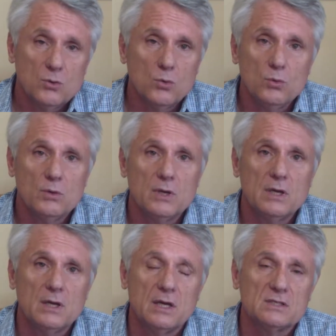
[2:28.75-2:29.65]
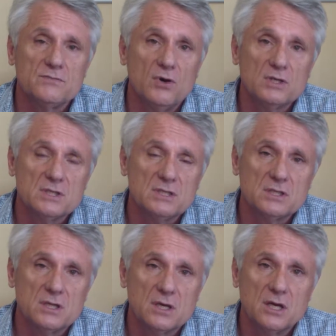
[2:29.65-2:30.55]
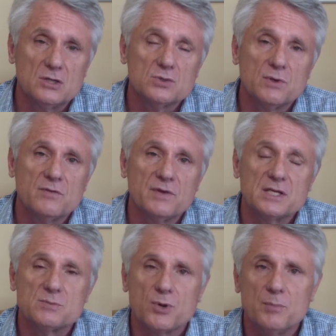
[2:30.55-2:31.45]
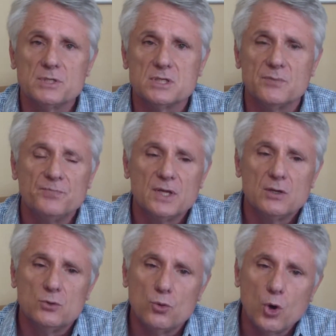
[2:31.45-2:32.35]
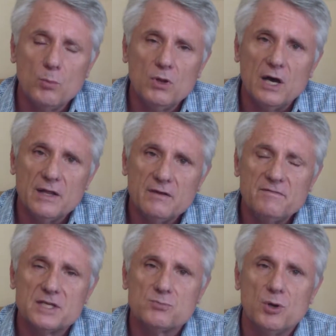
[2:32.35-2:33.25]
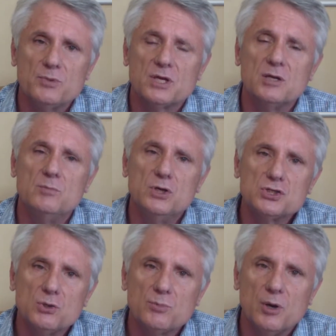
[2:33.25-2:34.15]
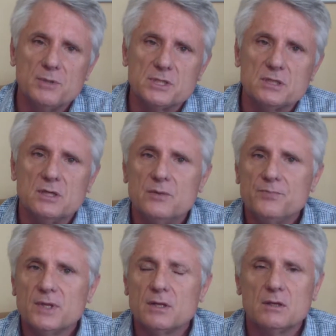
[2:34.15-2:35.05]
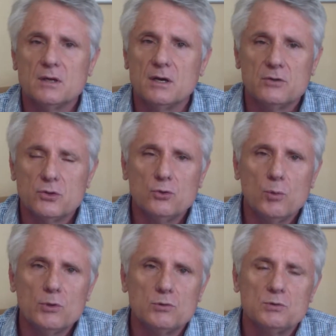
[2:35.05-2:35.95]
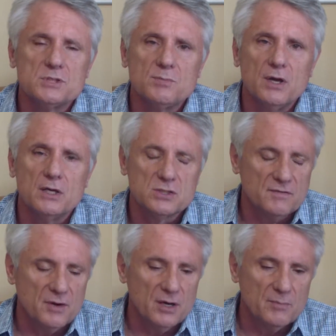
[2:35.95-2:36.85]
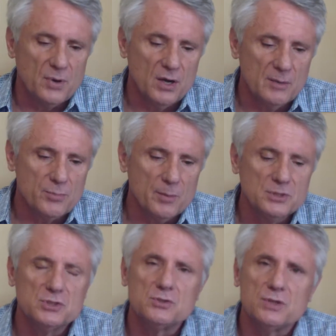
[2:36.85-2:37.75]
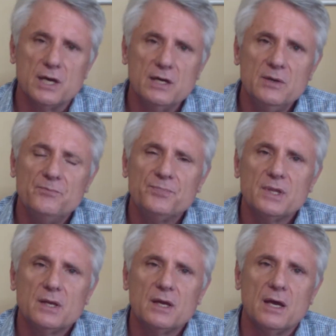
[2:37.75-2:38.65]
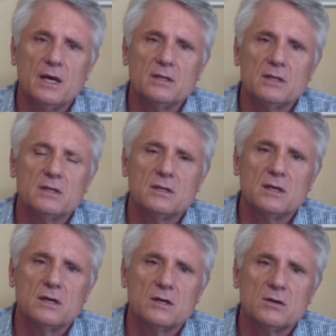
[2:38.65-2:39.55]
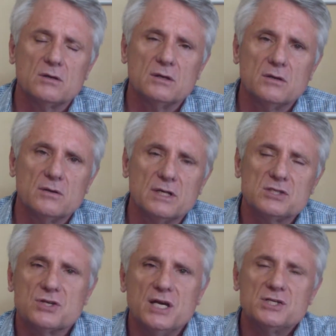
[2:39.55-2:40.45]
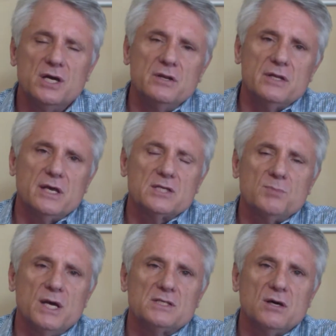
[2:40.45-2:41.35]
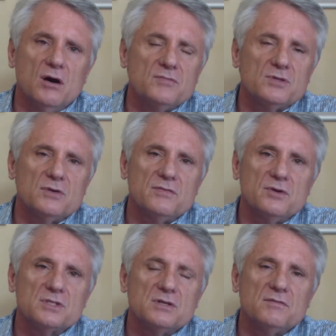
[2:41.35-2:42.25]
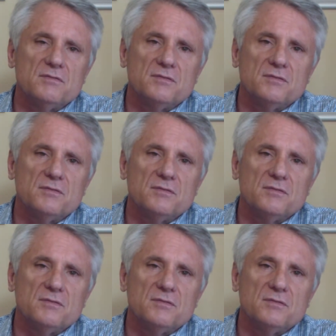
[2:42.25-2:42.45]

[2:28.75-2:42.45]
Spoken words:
all as far as it goes with fixed property. Other fixed property, commercial property, the normal rules apply. So if I buy a property today and registration only takes place after 1st